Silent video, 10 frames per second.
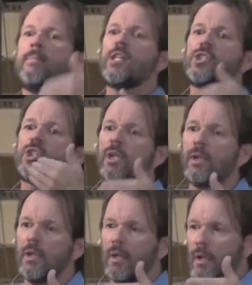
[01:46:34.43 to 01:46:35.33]
midst.
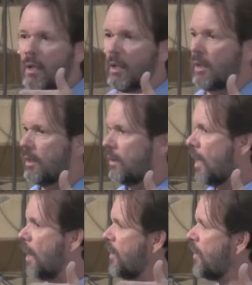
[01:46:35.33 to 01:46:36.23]

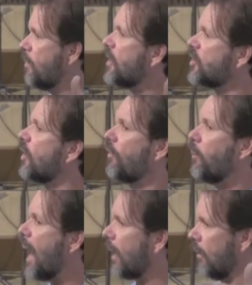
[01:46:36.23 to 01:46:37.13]
I'm in the midst of the
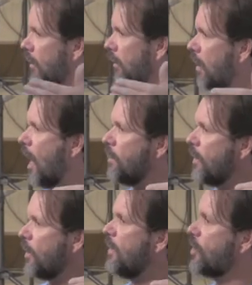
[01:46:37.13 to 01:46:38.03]
battle. I'm
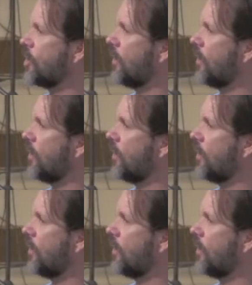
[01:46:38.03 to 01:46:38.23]
in the midst